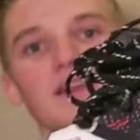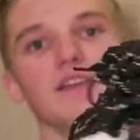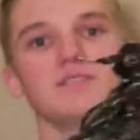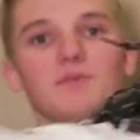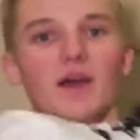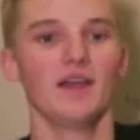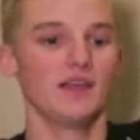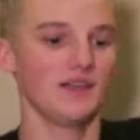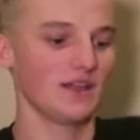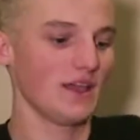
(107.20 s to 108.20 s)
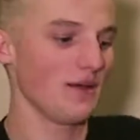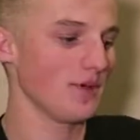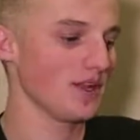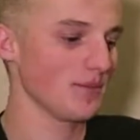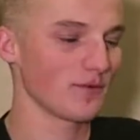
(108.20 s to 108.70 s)
is at
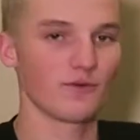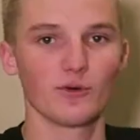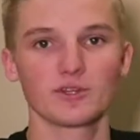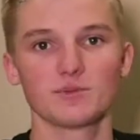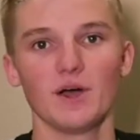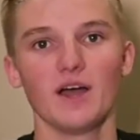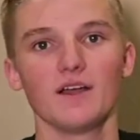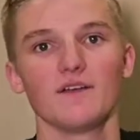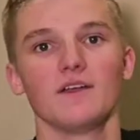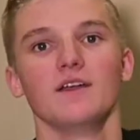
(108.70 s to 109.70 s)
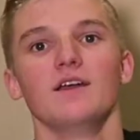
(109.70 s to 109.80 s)
my number 4 spot.